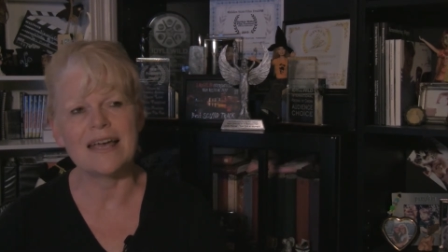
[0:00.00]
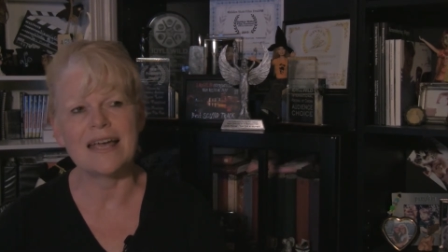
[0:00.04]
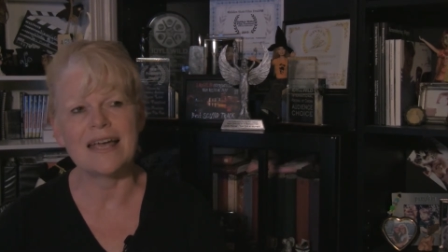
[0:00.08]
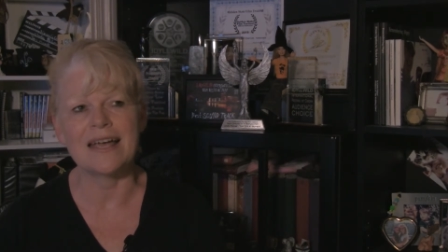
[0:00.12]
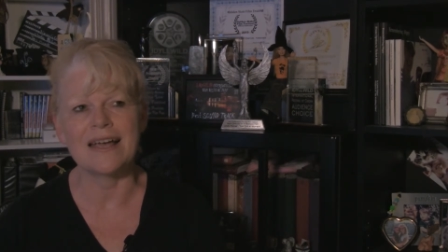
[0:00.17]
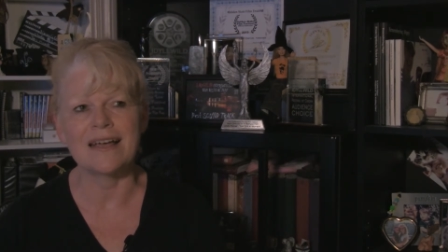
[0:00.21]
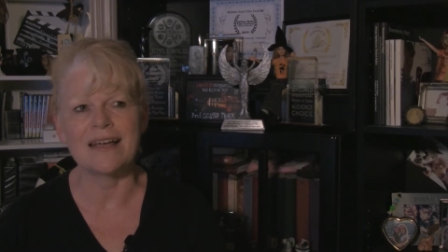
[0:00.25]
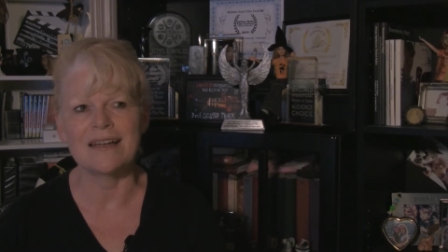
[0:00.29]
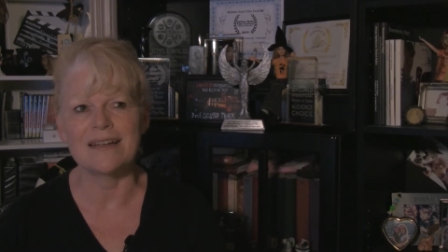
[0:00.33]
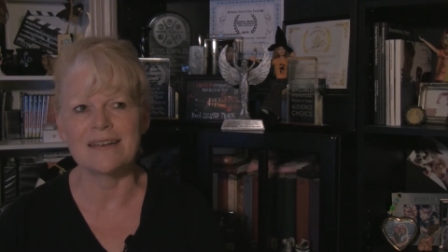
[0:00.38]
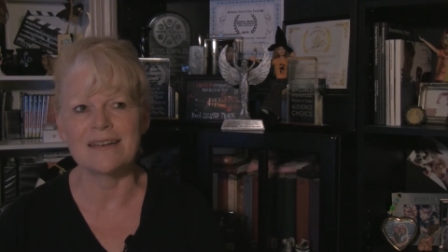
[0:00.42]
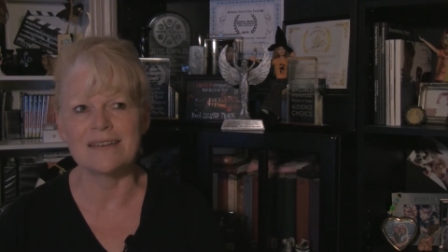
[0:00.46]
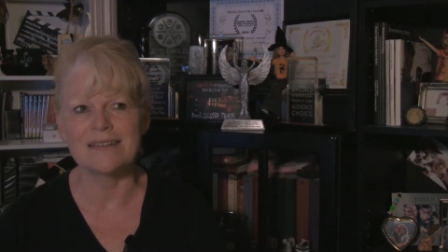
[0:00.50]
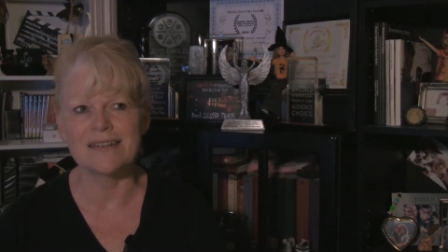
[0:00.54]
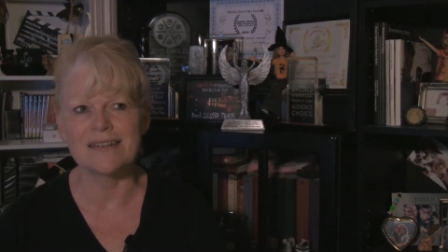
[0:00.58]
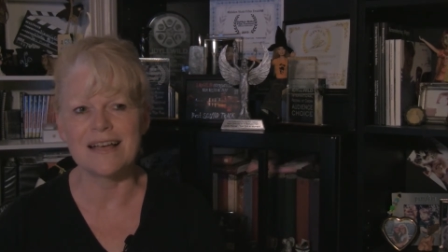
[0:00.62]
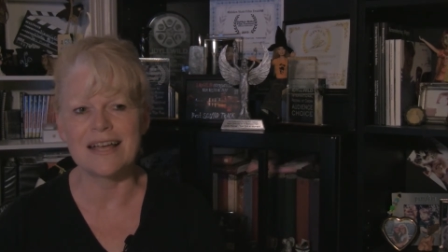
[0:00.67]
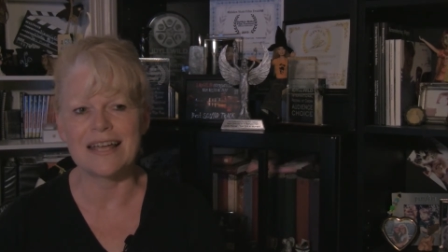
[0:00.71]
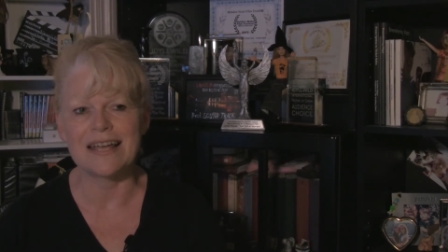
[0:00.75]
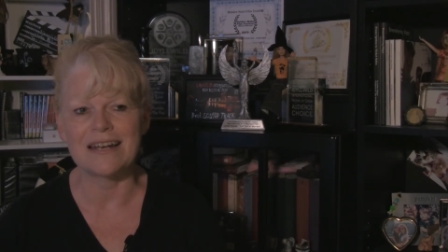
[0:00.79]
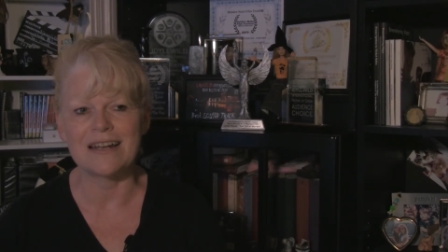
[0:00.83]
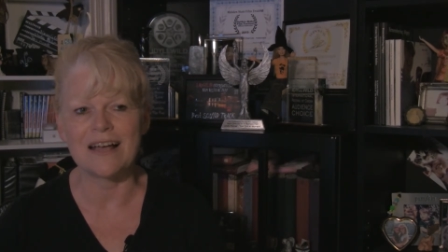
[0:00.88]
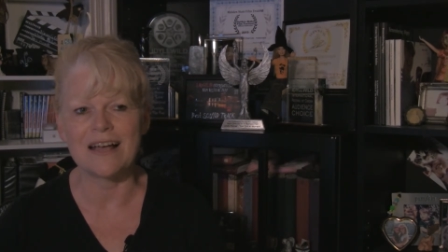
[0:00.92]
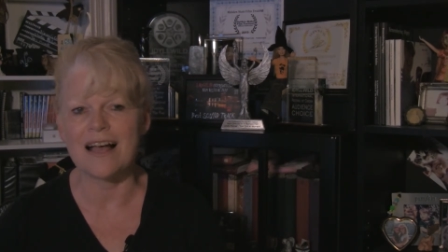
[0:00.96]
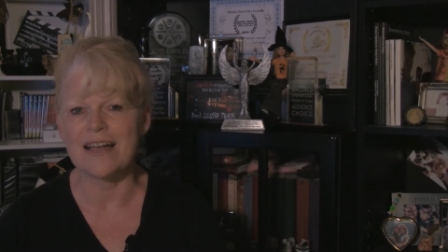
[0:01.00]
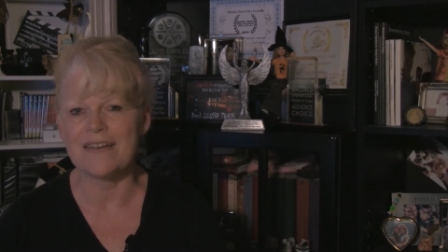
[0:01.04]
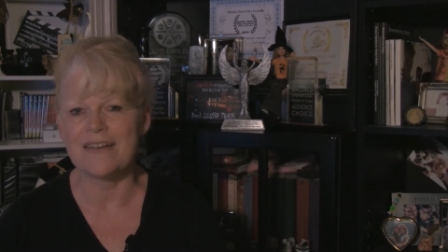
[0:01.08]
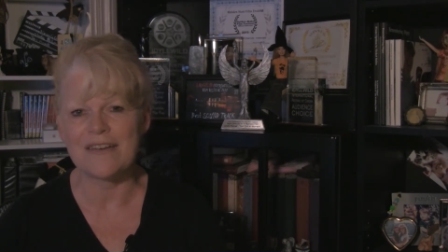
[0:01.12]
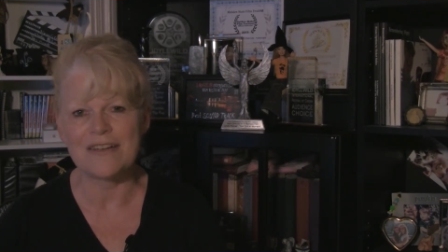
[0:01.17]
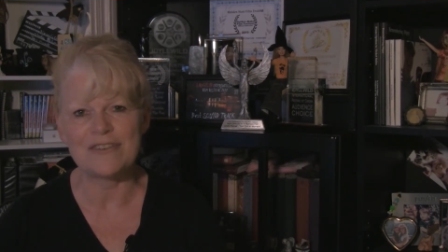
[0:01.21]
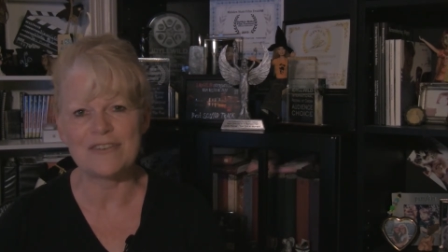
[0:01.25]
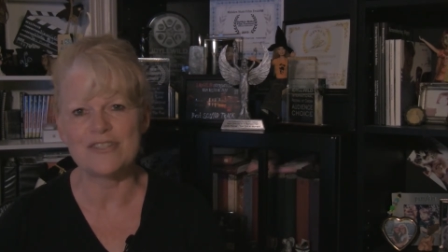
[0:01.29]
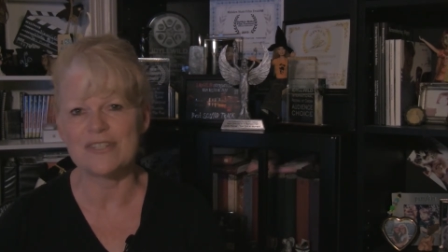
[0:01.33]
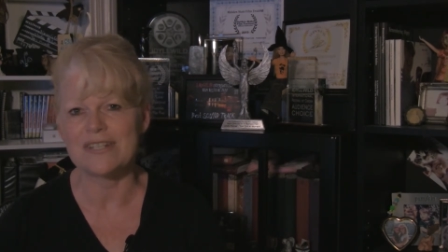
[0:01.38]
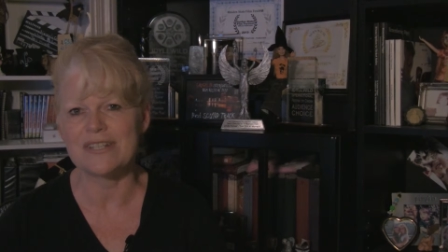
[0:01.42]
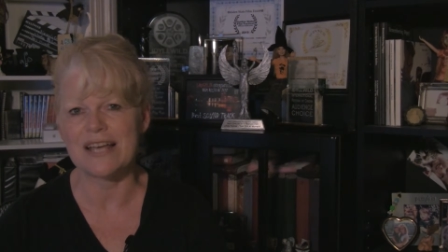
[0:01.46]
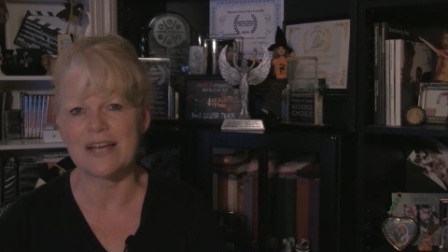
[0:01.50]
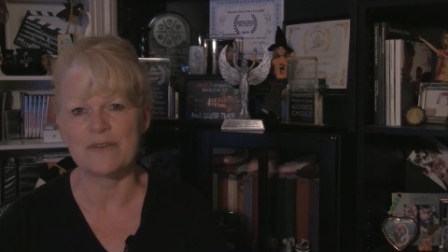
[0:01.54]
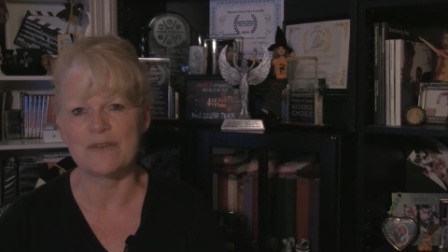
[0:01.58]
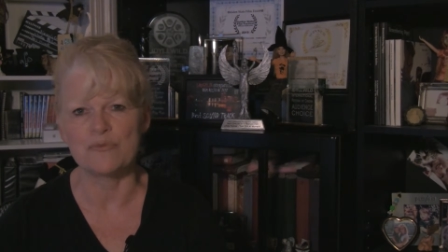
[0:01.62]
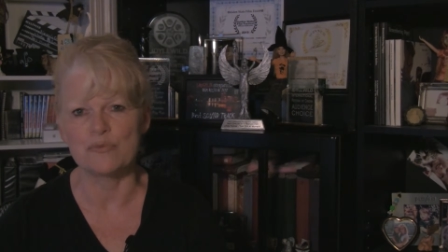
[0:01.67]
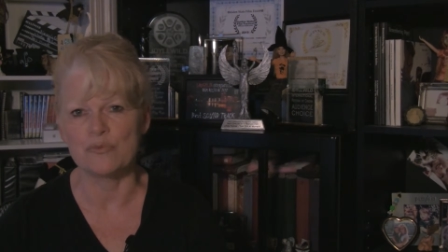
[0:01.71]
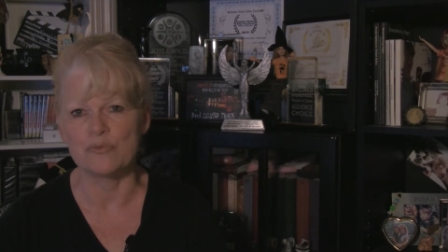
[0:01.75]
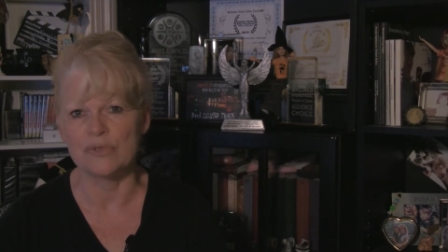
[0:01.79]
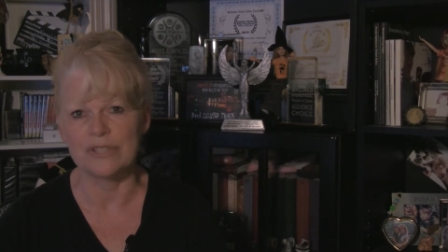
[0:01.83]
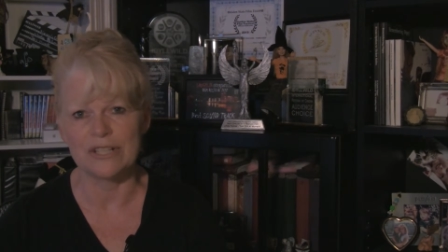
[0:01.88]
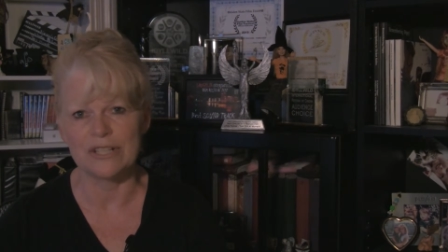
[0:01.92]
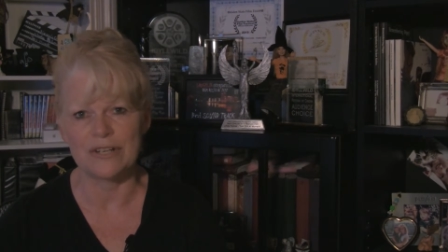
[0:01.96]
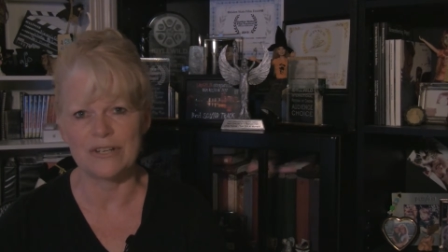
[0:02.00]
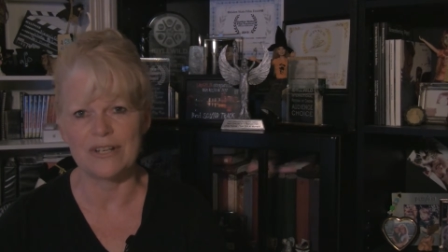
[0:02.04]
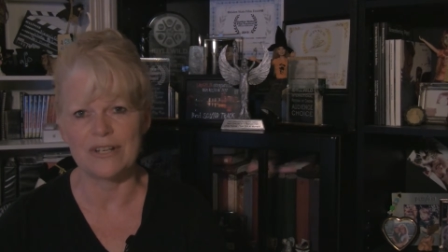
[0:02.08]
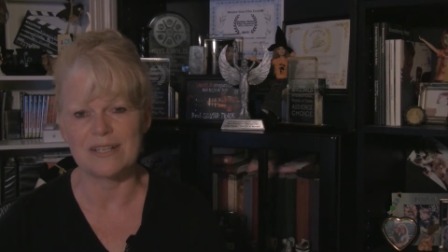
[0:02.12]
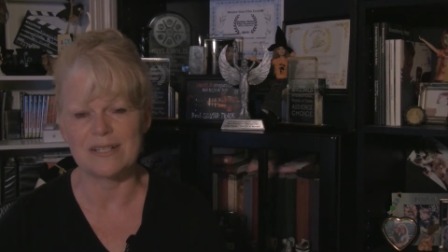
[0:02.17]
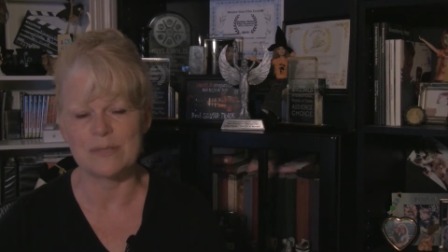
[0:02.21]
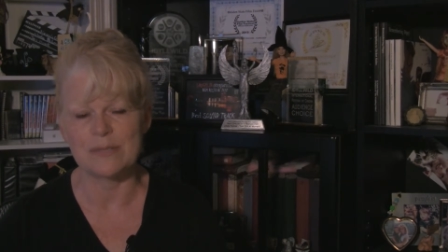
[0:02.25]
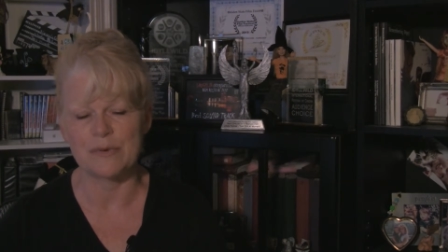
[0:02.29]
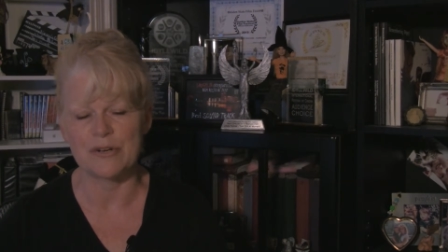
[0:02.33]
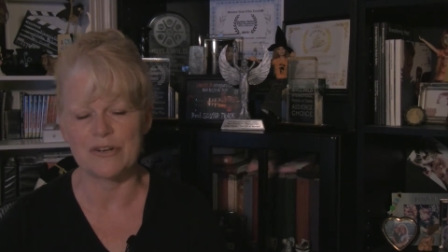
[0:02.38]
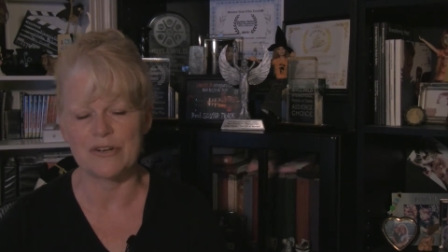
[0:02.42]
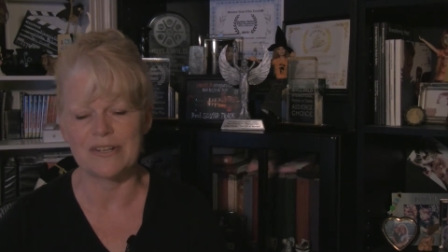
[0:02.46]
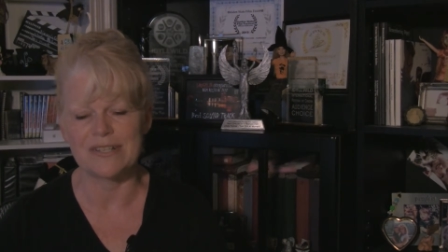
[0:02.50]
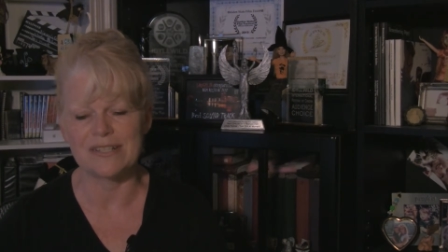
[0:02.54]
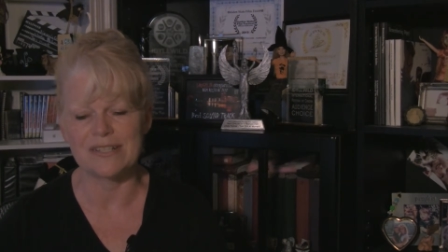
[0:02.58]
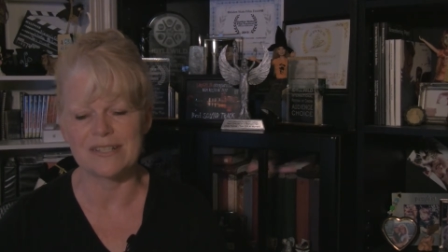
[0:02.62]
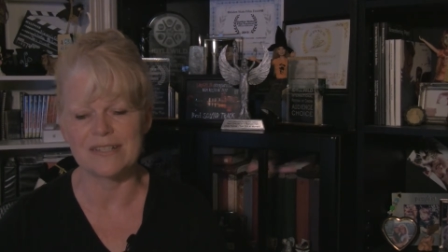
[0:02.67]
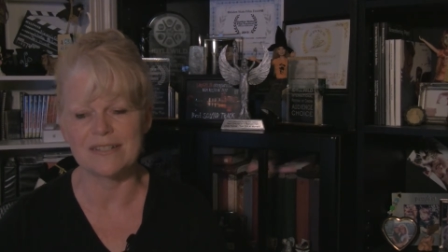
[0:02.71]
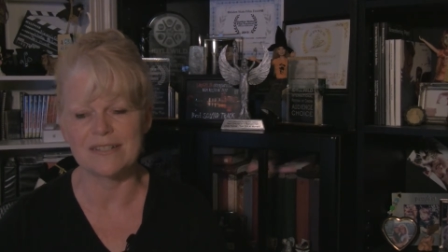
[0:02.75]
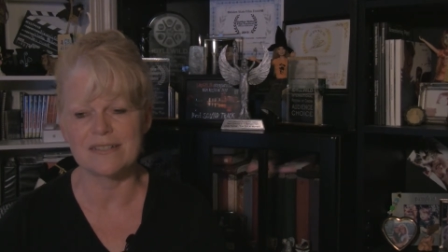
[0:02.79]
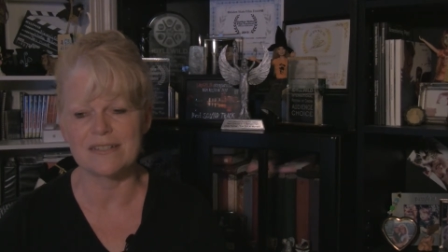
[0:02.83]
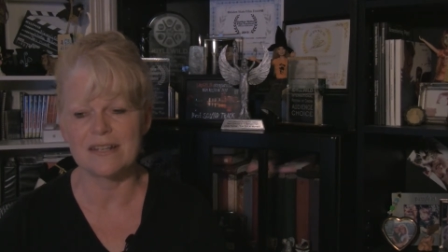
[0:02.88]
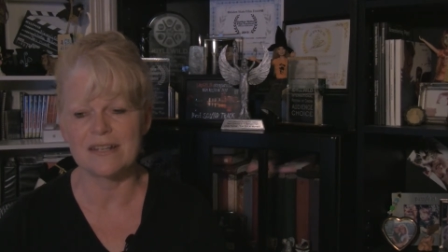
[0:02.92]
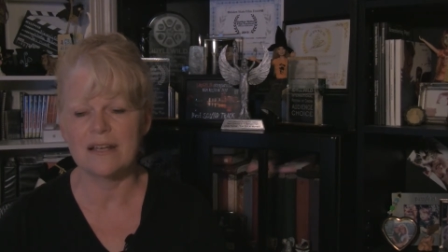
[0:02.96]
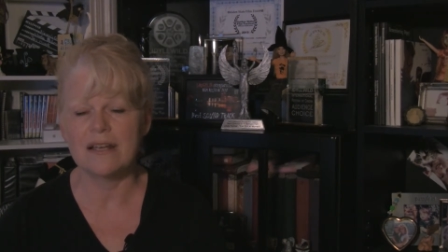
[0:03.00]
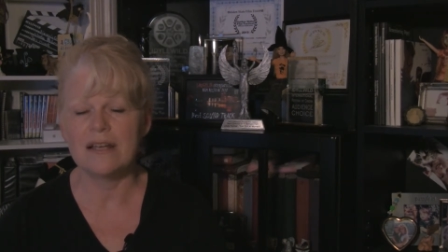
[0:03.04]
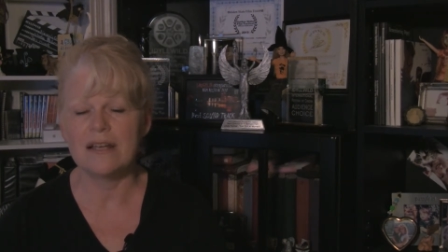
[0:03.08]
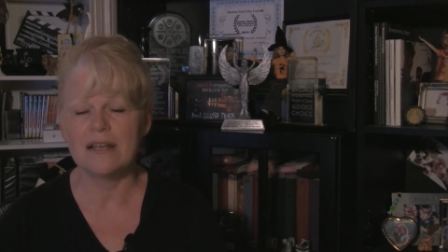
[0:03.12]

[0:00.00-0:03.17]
and and I've just had really good experiences.